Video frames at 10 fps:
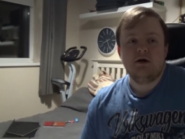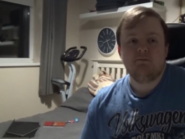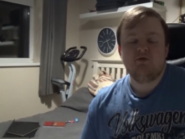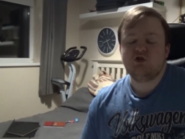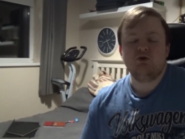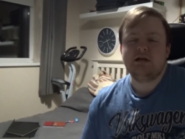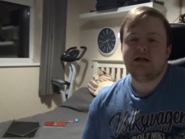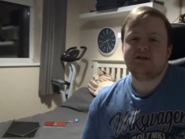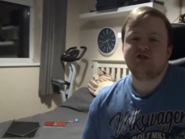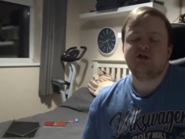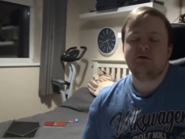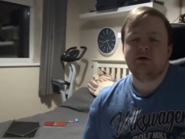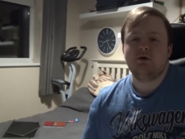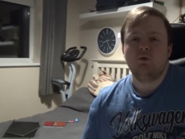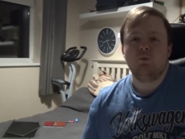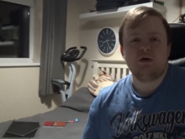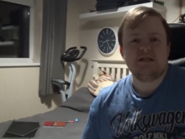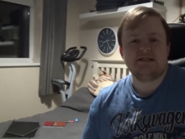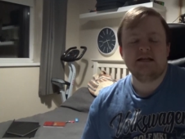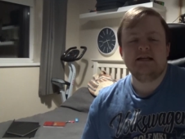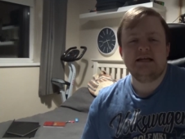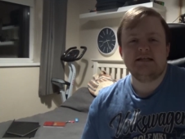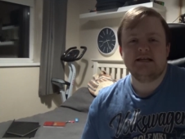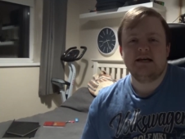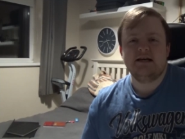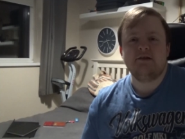But surely, ladies and gentlemen, what is a leader